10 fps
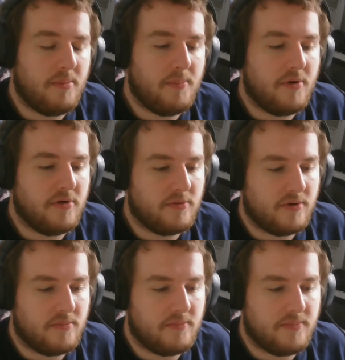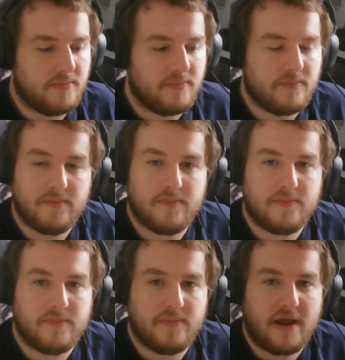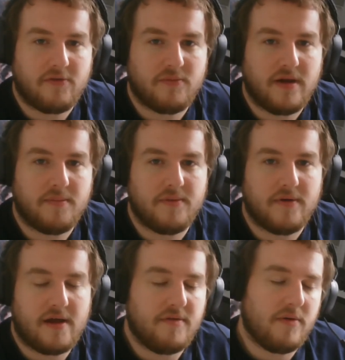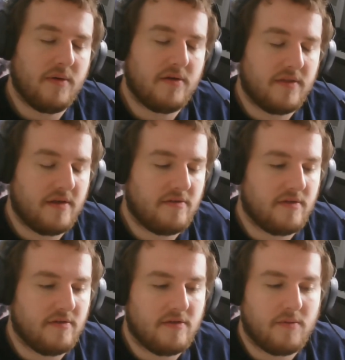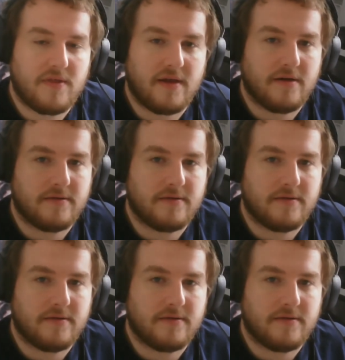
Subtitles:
put another one up next week, but have a quick look at this and see what you think.